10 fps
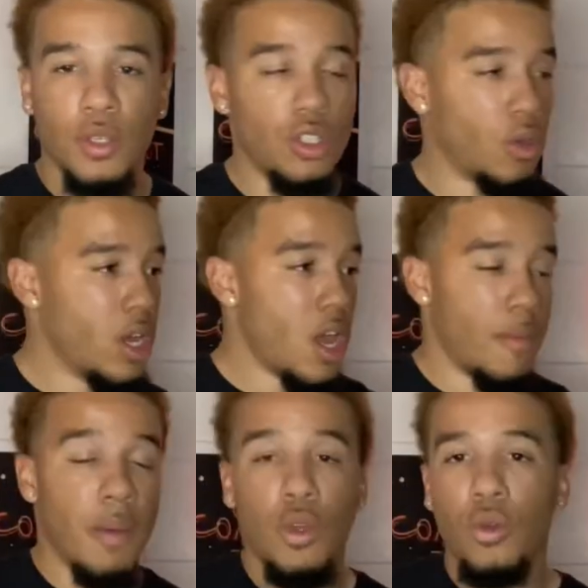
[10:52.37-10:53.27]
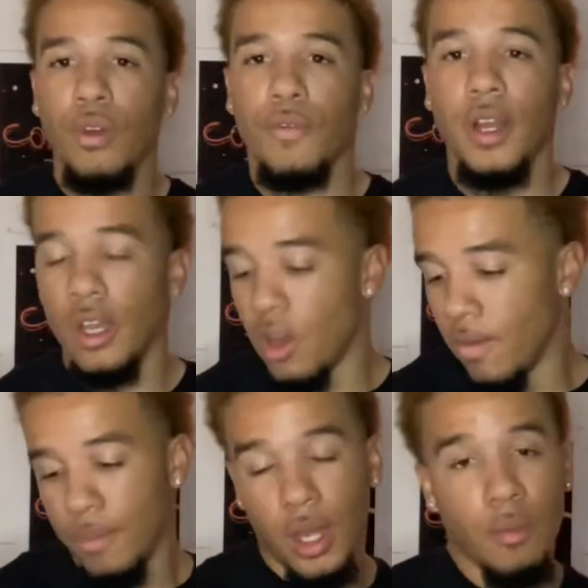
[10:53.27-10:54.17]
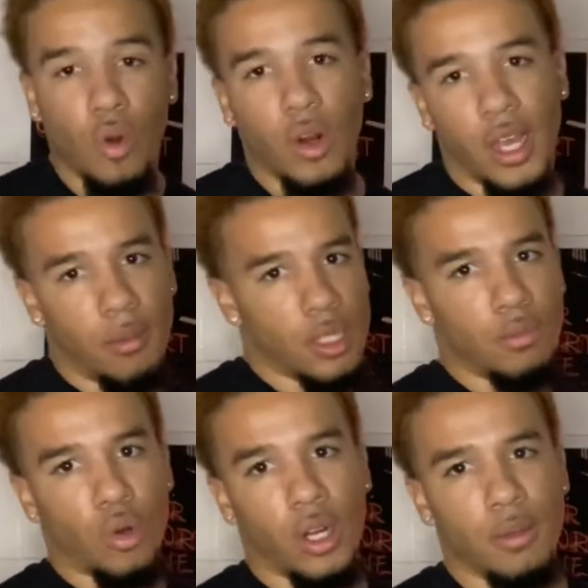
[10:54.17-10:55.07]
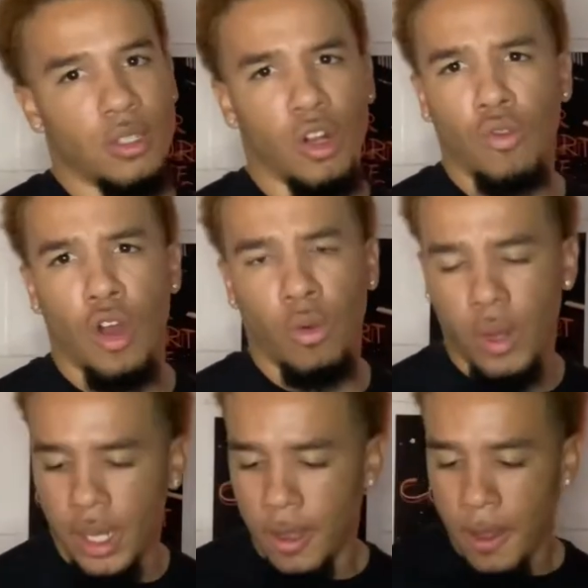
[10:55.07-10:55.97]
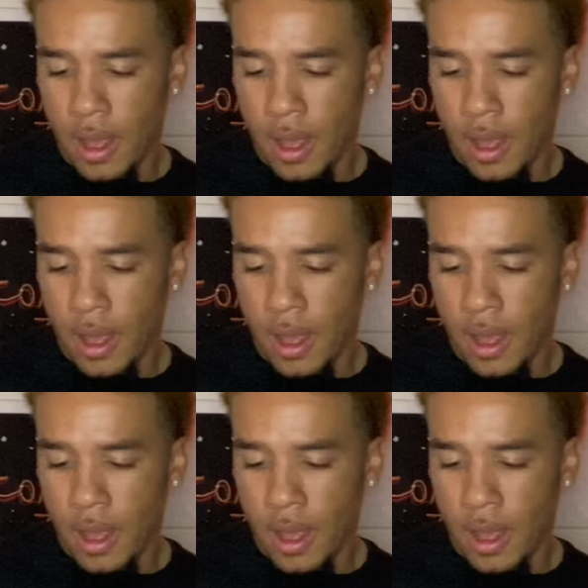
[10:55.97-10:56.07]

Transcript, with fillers: You know, maybe you and a friend could go over and play a board game. Get some board games. Nothing wrong with it.